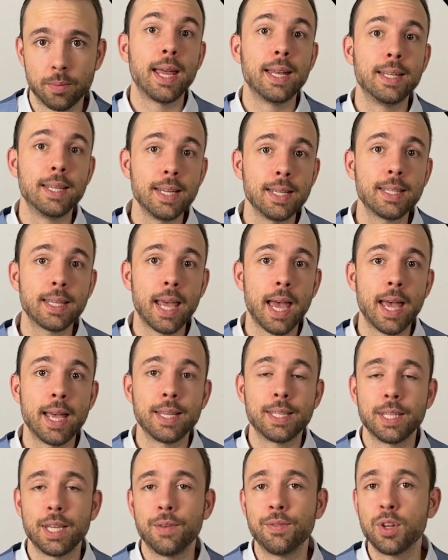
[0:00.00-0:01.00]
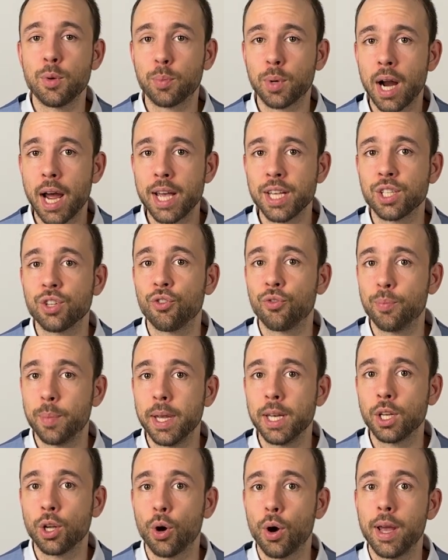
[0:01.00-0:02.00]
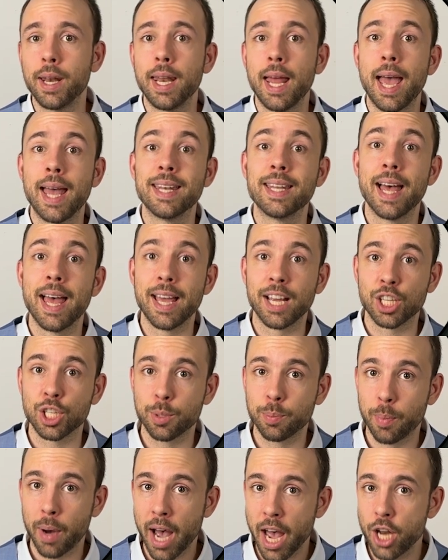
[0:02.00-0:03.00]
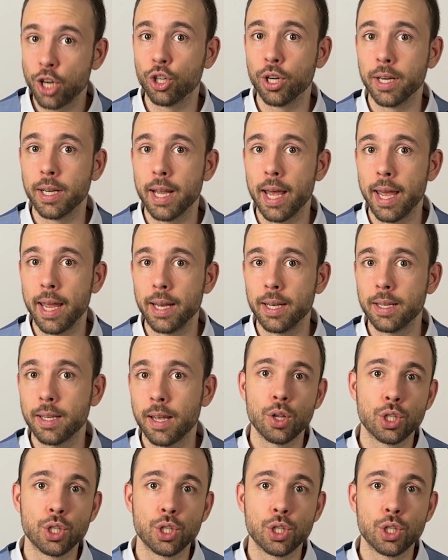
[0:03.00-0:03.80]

In this case, if the price of Bitcoin at the expiry date,